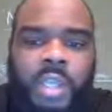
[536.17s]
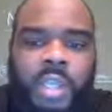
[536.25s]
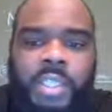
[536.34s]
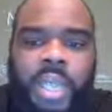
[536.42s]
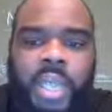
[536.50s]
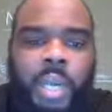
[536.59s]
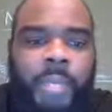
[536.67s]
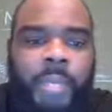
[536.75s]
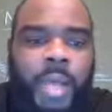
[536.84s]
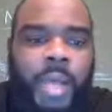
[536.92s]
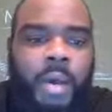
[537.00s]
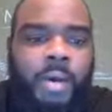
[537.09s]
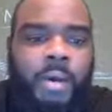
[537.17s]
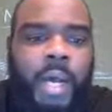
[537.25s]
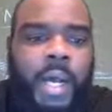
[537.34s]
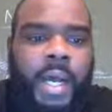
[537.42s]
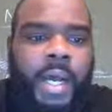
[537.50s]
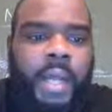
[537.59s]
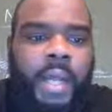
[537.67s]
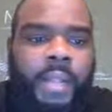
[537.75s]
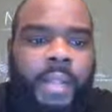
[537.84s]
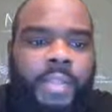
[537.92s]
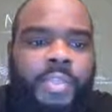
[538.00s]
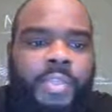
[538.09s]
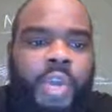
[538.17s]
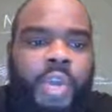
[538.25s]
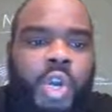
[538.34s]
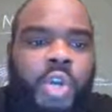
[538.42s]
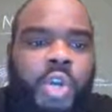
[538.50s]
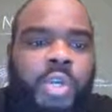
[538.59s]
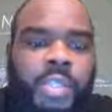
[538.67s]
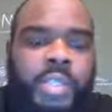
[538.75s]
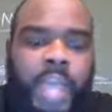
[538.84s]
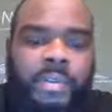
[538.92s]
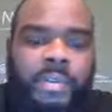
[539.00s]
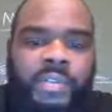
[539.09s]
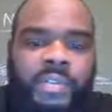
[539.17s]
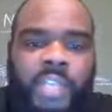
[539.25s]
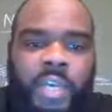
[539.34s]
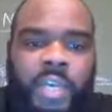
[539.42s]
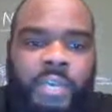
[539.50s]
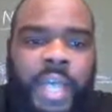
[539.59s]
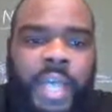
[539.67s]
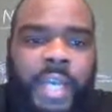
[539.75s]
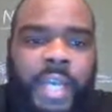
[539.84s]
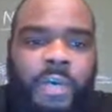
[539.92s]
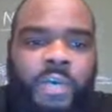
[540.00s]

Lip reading: let's talk about the third type of cell data,